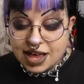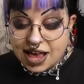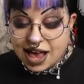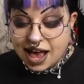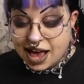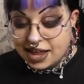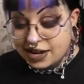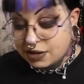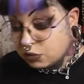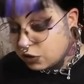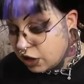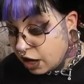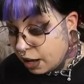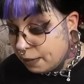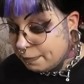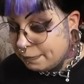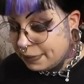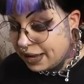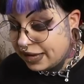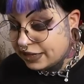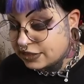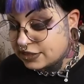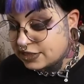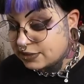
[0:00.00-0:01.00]
and I will come
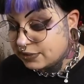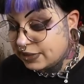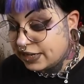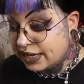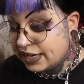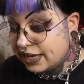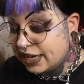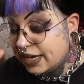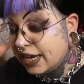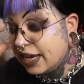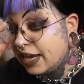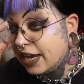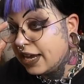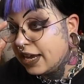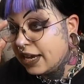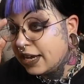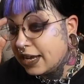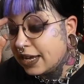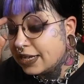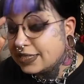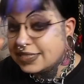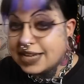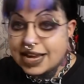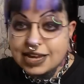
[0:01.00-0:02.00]
back to it in
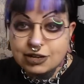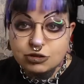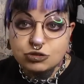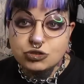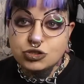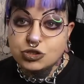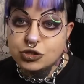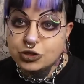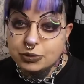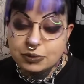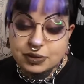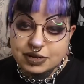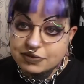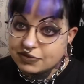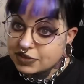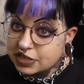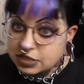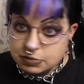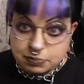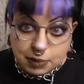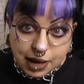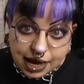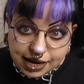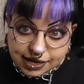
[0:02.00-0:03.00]
a day or two whenever
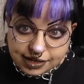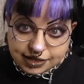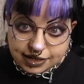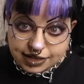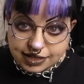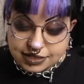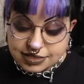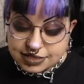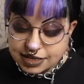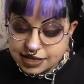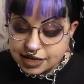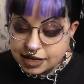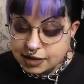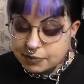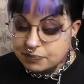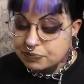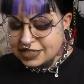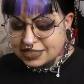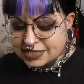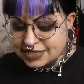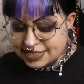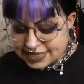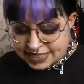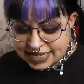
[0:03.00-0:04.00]
this pen gets here,
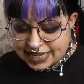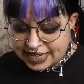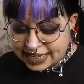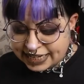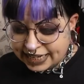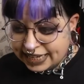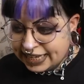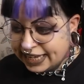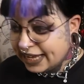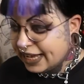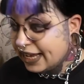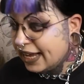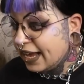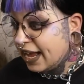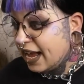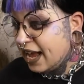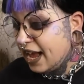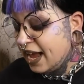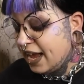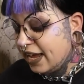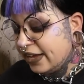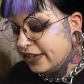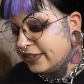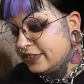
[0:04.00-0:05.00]
seal it
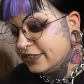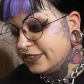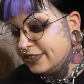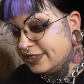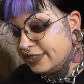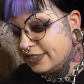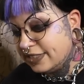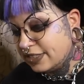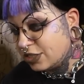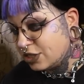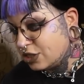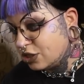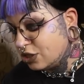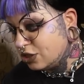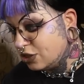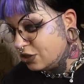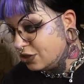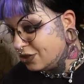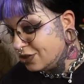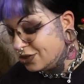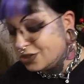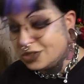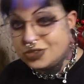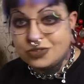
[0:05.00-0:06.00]
and
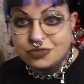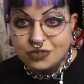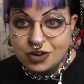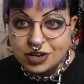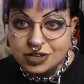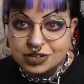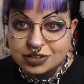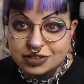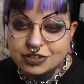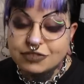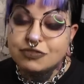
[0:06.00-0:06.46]
do the front.